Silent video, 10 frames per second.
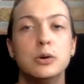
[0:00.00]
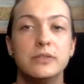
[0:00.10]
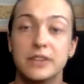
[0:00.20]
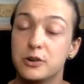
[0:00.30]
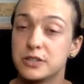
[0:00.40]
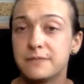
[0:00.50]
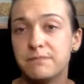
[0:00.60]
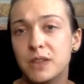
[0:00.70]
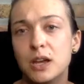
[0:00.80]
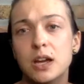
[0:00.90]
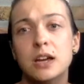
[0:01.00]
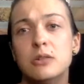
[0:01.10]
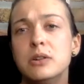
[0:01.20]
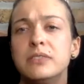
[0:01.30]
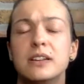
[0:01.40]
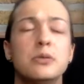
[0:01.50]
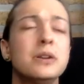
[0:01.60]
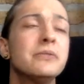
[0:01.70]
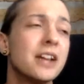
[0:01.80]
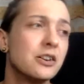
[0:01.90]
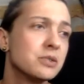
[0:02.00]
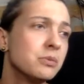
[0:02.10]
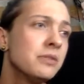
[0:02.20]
who even cares? Who even cares?